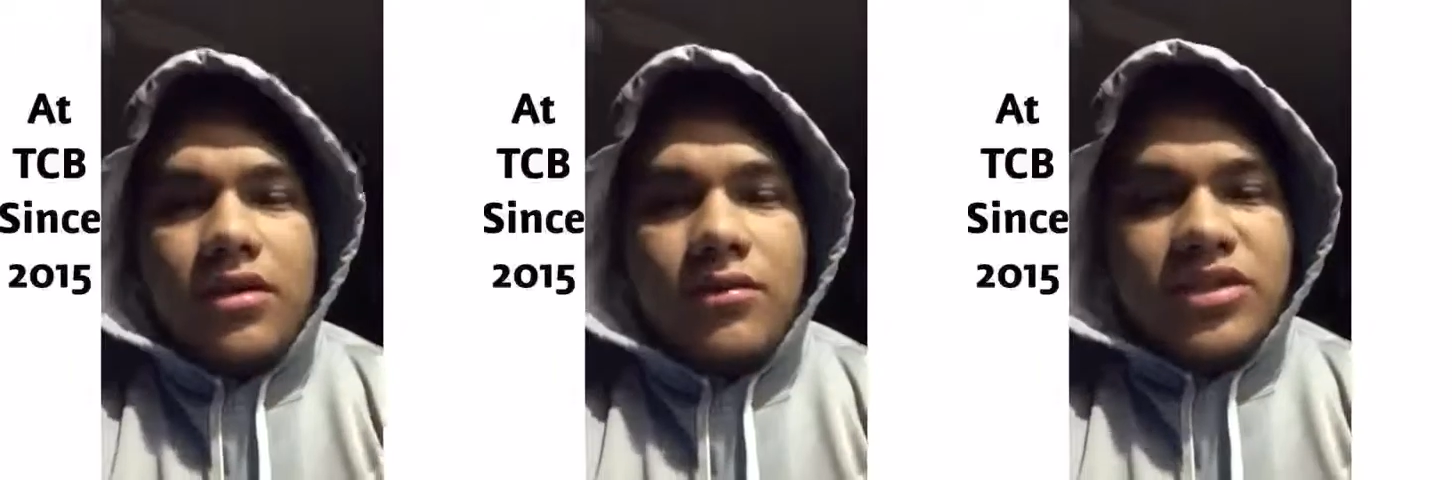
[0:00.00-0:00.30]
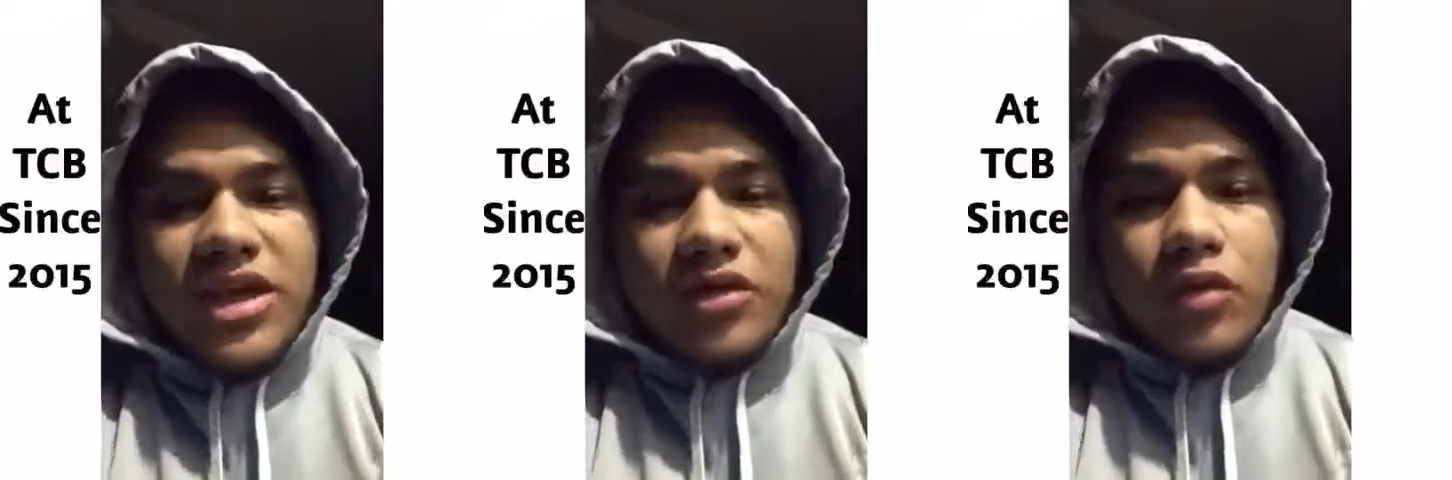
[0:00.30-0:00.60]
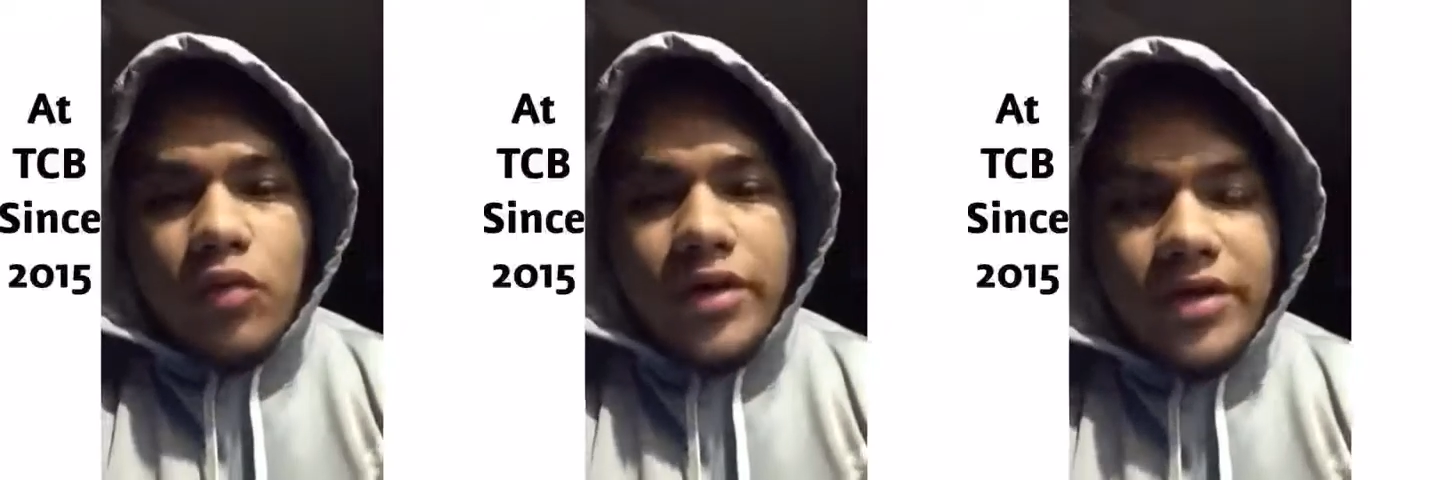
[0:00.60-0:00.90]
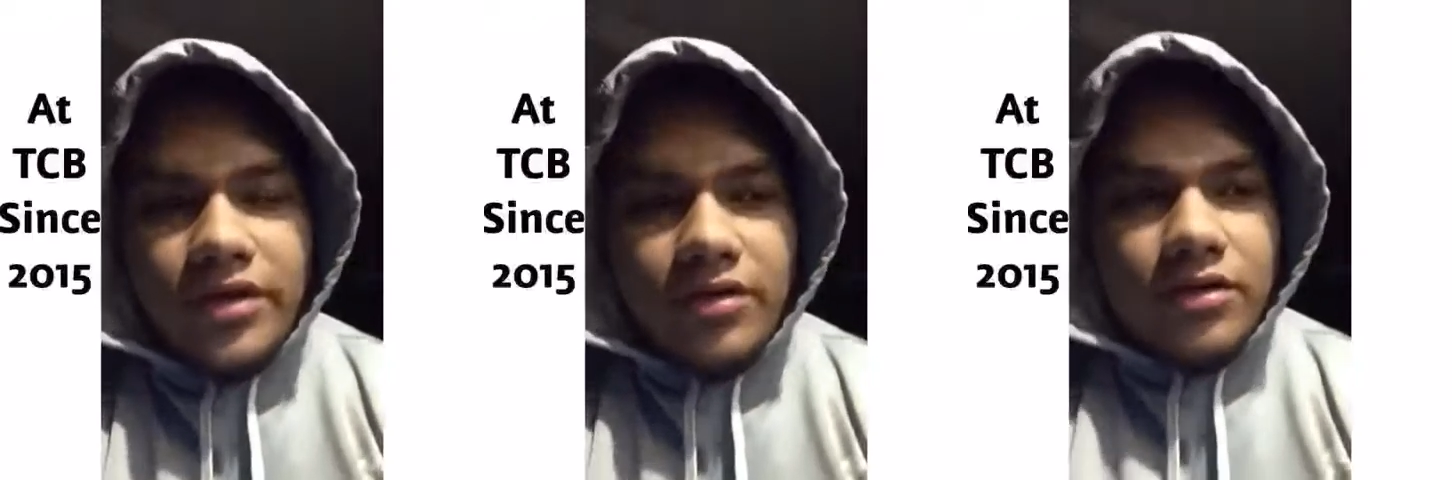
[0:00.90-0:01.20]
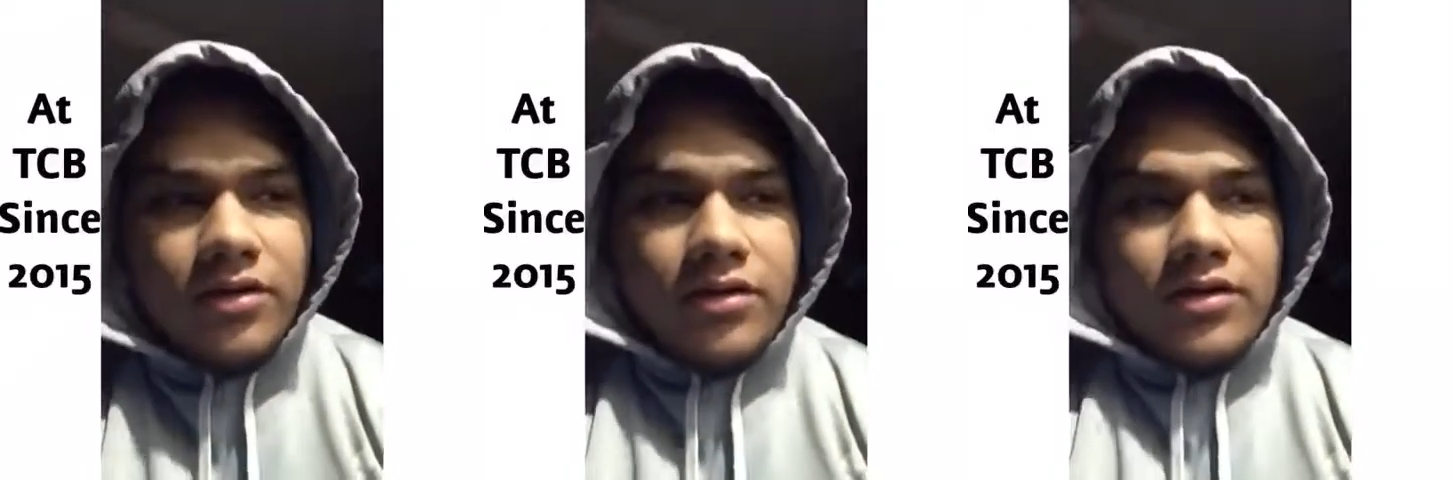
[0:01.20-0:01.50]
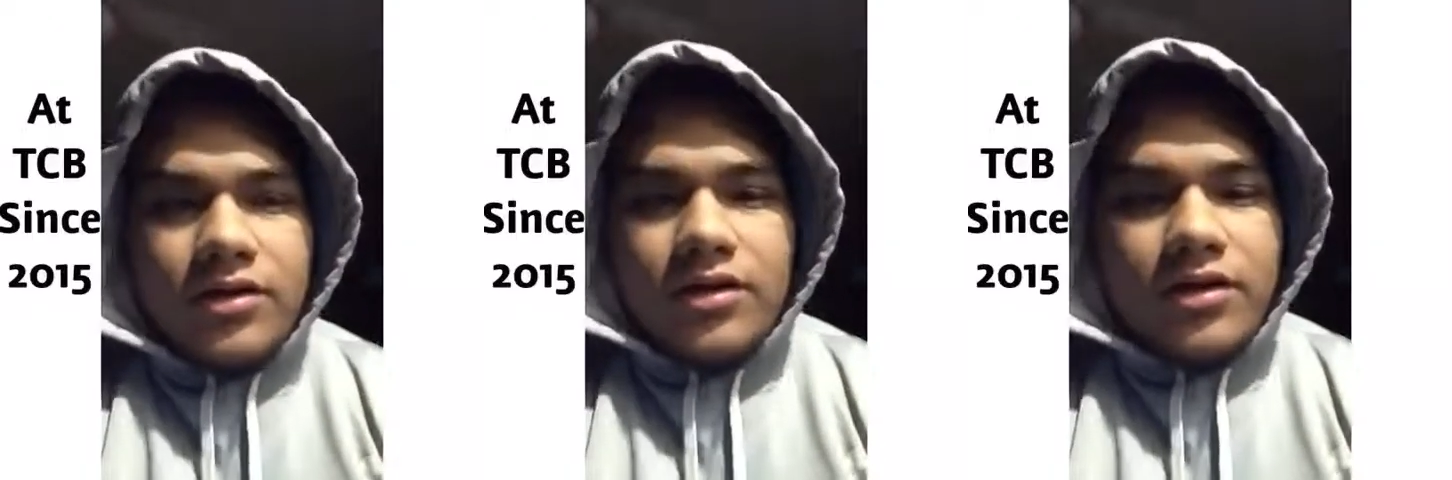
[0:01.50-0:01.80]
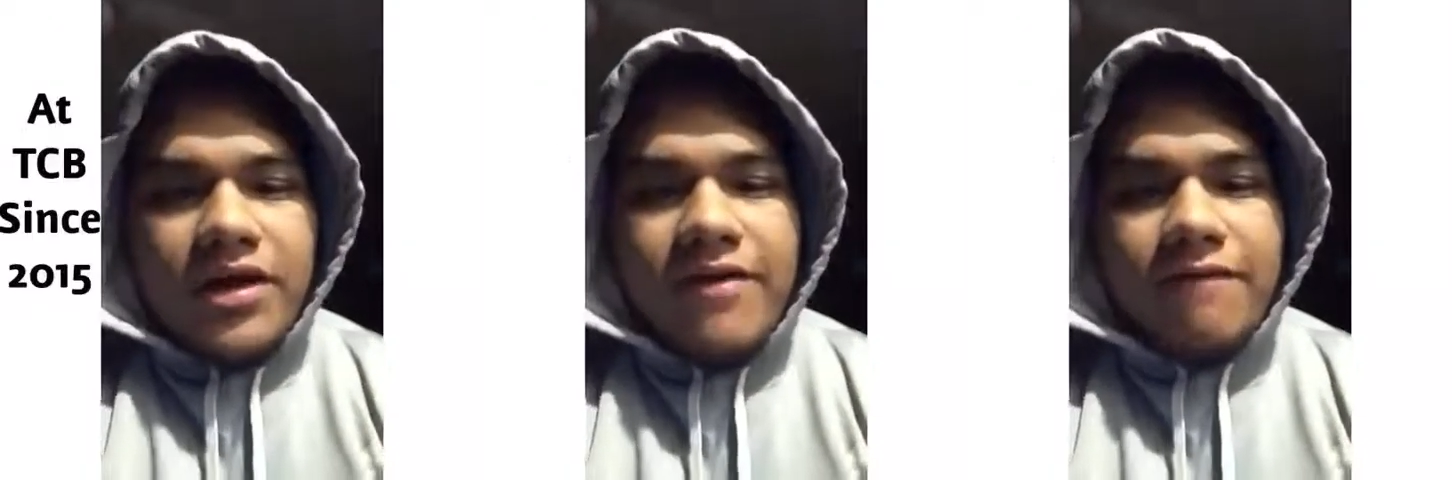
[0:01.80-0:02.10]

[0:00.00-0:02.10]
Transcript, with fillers: Lomachenko winning uh,